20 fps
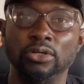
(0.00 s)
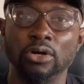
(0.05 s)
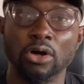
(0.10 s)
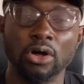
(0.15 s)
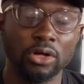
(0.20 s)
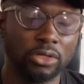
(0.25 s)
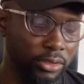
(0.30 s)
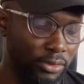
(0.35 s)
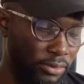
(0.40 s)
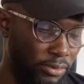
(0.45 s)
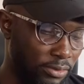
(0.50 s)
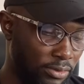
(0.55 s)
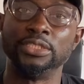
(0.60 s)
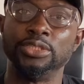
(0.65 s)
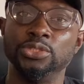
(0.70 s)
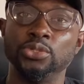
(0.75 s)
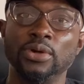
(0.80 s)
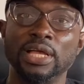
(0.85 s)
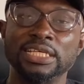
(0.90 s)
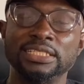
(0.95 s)
GUN
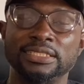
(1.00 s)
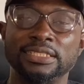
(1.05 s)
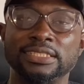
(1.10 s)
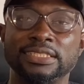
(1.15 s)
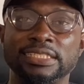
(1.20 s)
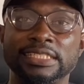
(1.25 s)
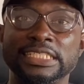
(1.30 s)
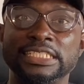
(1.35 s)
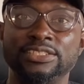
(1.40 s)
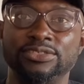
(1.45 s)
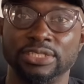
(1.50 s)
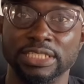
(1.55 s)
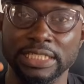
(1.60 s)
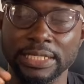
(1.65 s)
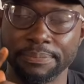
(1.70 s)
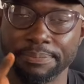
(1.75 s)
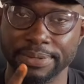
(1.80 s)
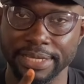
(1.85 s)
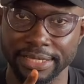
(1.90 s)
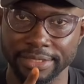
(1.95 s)
USDT
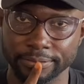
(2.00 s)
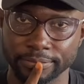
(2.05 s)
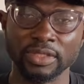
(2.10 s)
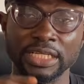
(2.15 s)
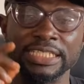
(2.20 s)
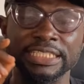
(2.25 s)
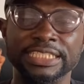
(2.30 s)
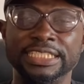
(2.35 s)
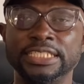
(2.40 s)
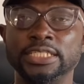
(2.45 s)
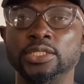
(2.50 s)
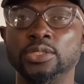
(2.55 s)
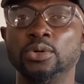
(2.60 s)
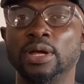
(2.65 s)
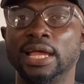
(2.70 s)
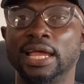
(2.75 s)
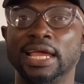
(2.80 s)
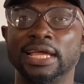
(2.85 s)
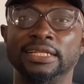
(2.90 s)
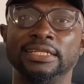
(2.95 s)
Trading Pay.
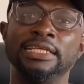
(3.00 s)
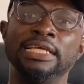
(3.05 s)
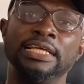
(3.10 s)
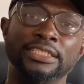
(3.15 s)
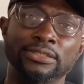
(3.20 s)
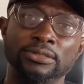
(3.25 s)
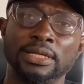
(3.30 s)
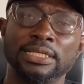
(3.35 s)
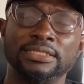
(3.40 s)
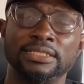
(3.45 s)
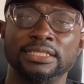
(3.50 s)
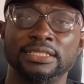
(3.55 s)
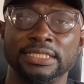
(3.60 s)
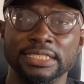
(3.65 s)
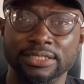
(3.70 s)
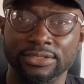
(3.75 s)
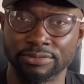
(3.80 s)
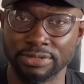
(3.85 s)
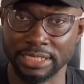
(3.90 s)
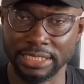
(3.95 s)
GUN
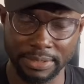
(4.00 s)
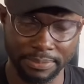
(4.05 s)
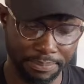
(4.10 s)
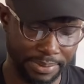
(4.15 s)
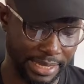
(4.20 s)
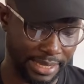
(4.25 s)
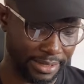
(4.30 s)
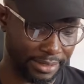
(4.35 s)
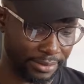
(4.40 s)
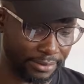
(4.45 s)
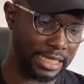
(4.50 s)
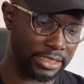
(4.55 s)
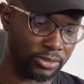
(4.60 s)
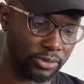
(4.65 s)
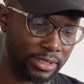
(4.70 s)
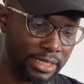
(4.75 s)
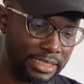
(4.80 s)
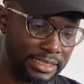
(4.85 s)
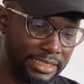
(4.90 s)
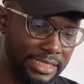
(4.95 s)
USDT Trading Pay.
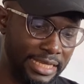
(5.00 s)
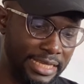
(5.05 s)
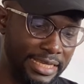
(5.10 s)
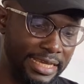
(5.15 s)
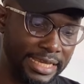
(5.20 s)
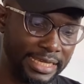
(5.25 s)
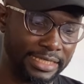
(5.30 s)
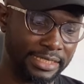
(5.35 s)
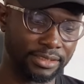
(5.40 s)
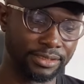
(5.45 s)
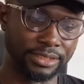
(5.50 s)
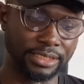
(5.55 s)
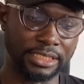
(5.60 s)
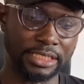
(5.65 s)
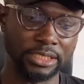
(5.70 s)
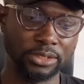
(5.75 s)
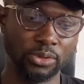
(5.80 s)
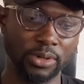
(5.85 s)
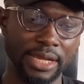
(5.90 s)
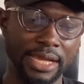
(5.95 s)
As you can see here,
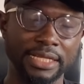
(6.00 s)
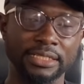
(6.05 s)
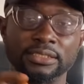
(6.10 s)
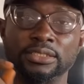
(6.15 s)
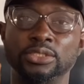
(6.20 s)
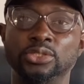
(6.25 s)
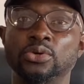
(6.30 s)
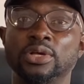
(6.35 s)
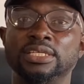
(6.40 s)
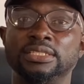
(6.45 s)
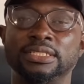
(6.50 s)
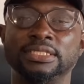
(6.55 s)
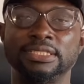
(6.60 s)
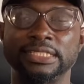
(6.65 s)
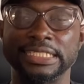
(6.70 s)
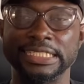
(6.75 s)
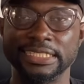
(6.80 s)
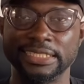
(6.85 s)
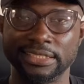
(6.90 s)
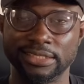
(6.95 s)
GUN
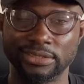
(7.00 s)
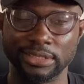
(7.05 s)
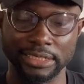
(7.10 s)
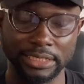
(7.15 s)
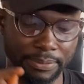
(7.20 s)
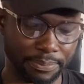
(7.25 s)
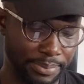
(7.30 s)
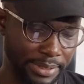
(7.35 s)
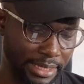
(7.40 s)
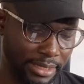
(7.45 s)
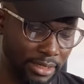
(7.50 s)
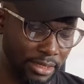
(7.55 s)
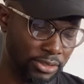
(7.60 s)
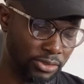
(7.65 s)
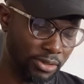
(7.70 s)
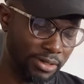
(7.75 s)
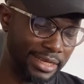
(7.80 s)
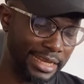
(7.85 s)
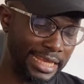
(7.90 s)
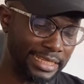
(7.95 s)
USDT Trading Pay.
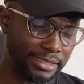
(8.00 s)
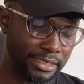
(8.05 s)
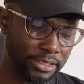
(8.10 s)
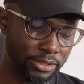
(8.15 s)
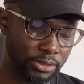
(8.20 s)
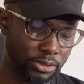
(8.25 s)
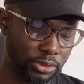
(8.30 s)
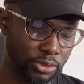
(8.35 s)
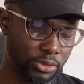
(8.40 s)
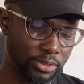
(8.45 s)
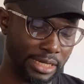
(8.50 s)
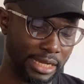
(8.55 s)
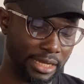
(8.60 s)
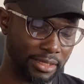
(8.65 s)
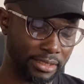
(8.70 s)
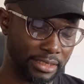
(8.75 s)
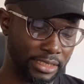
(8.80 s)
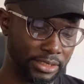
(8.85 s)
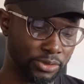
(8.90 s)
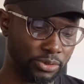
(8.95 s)
So next thing to do
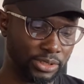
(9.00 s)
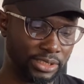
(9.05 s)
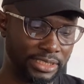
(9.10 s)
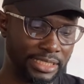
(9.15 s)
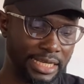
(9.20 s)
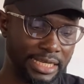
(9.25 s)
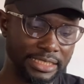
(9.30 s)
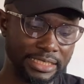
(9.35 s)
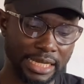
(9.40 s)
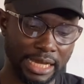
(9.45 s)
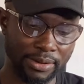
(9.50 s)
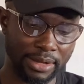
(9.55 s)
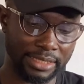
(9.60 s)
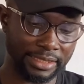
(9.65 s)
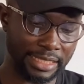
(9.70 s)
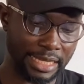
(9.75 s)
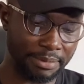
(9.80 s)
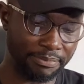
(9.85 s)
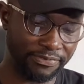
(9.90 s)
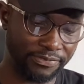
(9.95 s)
now is to change
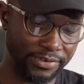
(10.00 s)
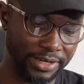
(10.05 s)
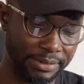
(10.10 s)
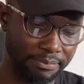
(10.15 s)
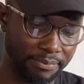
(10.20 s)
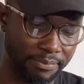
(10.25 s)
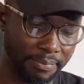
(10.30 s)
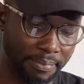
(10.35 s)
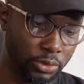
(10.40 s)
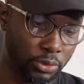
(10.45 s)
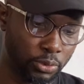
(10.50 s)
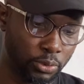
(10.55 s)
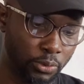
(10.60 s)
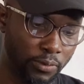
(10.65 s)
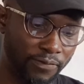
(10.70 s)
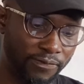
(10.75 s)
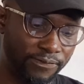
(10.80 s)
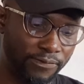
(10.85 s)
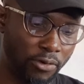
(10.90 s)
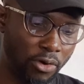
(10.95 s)
our time frame
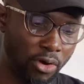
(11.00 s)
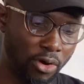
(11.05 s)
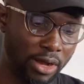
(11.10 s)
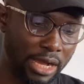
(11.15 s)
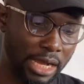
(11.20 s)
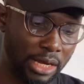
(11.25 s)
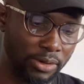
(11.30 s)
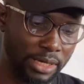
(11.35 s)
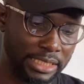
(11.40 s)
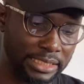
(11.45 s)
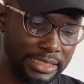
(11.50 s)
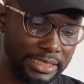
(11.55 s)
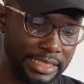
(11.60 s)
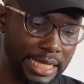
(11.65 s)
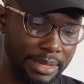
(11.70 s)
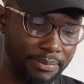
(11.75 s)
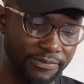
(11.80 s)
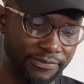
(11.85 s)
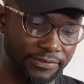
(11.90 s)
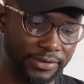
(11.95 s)
to 4 hours
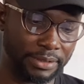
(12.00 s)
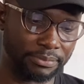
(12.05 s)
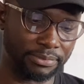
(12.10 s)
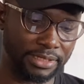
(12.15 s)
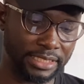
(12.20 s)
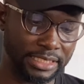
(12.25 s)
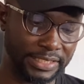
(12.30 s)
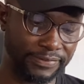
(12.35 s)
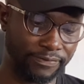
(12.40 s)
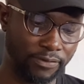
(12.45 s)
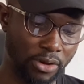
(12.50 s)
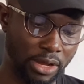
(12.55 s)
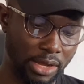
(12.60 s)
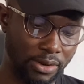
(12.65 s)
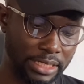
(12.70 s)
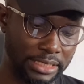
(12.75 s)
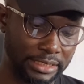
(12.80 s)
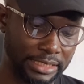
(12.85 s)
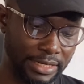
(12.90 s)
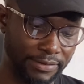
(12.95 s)
time frame. This is 4
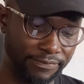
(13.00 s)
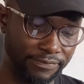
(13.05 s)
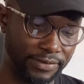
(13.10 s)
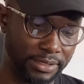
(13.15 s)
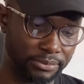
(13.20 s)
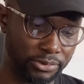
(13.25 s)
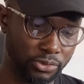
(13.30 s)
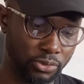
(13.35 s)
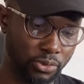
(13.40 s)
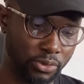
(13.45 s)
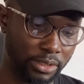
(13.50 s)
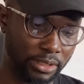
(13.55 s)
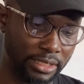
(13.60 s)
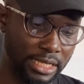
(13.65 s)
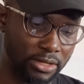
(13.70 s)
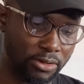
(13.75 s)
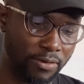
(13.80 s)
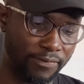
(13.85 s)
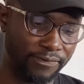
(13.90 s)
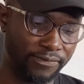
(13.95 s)
hours time frame. So
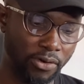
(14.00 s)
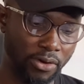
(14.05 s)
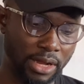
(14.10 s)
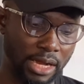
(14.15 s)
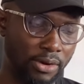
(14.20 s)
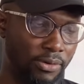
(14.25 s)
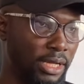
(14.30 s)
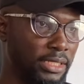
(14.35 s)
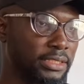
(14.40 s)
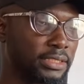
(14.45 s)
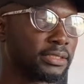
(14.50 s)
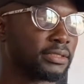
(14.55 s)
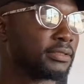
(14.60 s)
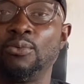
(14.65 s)
click on 4 hours.